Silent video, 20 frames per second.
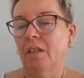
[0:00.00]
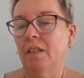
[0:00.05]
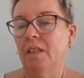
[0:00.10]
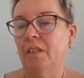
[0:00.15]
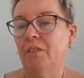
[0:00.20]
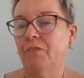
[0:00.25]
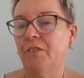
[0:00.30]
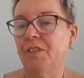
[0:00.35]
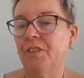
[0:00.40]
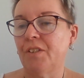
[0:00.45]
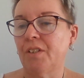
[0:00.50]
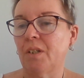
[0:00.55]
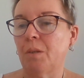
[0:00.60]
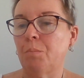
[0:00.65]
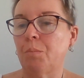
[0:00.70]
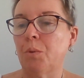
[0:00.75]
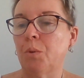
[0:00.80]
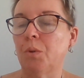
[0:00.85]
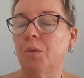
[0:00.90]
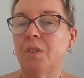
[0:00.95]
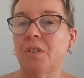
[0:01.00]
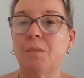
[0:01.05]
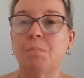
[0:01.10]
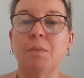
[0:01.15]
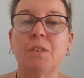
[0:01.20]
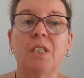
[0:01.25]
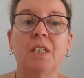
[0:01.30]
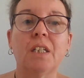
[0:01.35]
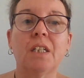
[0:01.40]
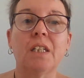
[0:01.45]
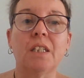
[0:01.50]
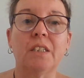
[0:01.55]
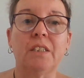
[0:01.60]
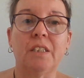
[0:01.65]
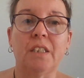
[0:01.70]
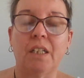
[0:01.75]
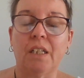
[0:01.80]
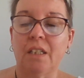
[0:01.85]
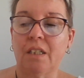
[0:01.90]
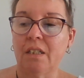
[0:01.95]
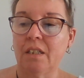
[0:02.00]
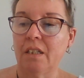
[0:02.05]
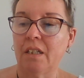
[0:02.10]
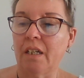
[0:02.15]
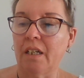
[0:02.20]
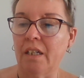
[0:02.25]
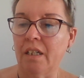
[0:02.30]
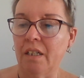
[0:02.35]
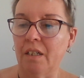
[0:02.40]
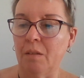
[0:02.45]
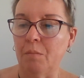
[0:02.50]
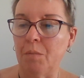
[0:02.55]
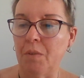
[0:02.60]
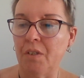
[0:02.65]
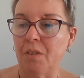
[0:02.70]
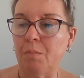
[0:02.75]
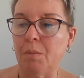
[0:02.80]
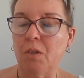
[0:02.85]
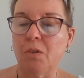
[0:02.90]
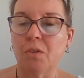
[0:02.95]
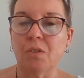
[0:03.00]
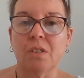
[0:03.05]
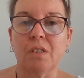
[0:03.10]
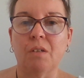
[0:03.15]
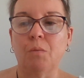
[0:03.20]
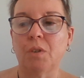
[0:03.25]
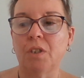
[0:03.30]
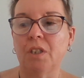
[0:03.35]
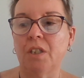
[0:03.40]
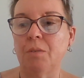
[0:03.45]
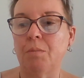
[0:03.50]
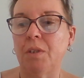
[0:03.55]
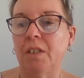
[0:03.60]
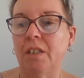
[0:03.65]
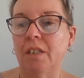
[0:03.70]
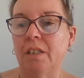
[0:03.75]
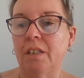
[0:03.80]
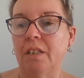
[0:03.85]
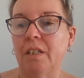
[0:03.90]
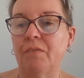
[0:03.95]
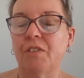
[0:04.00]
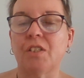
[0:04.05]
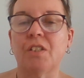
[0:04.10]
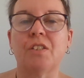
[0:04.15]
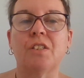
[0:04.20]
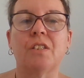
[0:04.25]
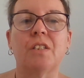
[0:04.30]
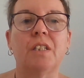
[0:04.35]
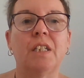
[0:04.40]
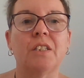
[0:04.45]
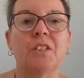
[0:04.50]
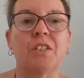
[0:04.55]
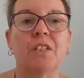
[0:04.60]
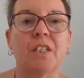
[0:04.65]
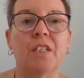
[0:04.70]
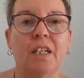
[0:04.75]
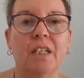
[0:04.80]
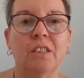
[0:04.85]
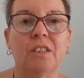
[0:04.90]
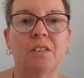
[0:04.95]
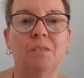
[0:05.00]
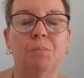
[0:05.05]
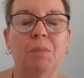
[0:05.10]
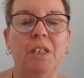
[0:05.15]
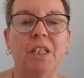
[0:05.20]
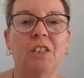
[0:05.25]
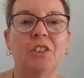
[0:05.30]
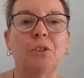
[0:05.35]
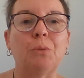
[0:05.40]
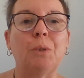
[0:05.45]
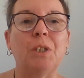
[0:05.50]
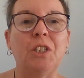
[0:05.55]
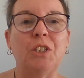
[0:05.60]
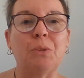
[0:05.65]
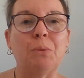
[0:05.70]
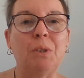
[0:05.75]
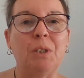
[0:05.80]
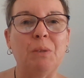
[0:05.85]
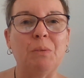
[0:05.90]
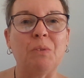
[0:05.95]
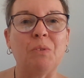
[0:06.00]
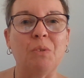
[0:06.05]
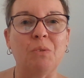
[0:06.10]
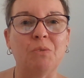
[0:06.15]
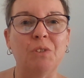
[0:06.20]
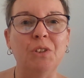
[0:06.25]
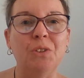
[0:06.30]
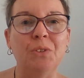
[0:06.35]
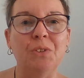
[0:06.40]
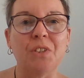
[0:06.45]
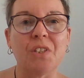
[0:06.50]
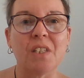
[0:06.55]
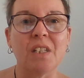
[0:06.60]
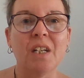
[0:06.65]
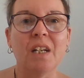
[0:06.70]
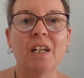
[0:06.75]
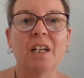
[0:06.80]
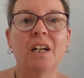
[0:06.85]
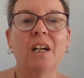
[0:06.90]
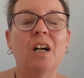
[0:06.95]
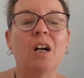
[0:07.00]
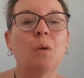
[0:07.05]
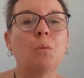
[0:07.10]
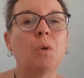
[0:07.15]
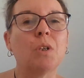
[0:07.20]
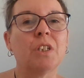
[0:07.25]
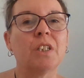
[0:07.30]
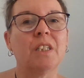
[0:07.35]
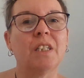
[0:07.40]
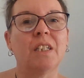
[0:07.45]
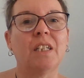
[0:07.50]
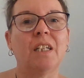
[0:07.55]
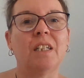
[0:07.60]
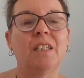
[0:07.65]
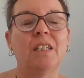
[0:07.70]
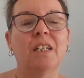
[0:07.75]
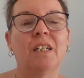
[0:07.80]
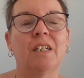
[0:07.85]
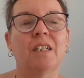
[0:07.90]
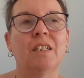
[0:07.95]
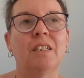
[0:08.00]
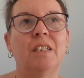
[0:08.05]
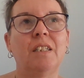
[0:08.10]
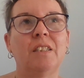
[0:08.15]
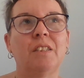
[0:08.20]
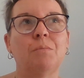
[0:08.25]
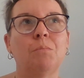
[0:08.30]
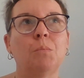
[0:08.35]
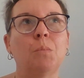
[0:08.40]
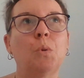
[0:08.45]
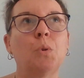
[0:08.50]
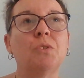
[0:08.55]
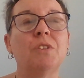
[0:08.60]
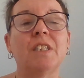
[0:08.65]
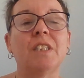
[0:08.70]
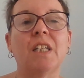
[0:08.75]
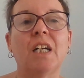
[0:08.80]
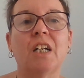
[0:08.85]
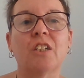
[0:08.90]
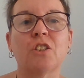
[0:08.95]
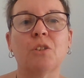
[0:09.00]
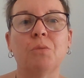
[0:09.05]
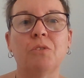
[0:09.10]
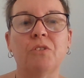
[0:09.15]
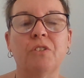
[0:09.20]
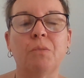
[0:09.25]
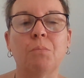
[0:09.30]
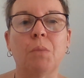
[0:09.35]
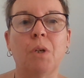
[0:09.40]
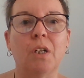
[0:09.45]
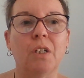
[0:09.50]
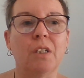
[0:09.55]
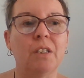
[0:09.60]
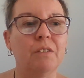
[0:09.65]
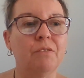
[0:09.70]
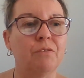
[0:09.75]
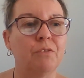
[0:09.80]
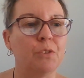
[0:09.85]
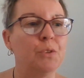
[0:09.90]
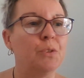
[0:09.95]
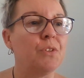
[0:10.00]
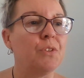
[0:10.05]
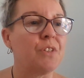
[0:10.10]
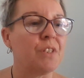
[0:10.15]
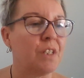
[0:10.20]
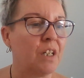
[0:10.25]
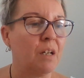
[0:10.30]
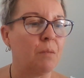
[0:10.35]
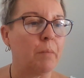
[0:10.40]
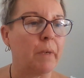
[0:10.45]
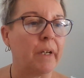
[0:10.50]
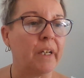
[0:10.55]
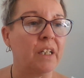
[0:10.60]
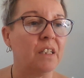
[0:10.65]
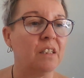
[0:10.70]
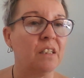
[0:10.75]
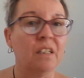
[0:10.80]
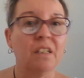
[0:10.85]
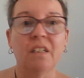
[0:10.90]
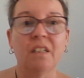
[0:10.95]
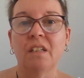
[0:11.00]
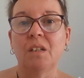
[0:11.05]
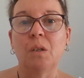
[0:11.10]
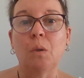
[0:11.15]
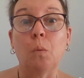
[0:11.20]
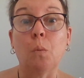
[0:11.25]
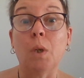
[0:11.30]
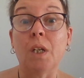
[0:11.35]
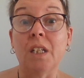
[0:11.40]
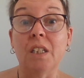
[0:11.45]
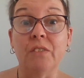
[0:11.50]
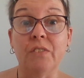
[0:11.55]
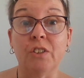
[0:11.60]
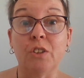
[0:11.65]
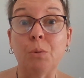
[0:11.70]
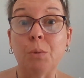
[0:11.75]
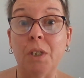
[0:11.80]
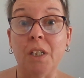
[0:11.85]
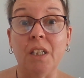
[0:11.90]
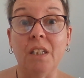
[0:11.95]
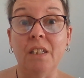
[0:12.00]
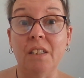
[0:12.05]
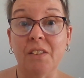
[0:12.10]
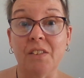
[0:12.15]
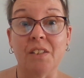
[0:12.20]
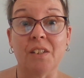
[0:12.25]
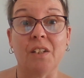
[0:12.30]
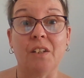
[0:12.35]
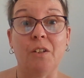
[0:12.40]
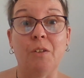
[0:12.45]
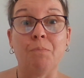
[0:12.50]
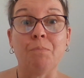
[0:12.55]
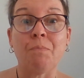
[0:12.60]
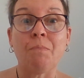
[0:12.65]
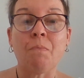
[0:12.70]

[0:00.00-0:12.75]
And the reason I brought this particular deck is because I wanted to, ever since Nina started Begin 2020 with the runes, I wanted to get more in touch with my runes that I made well over 20 years ago.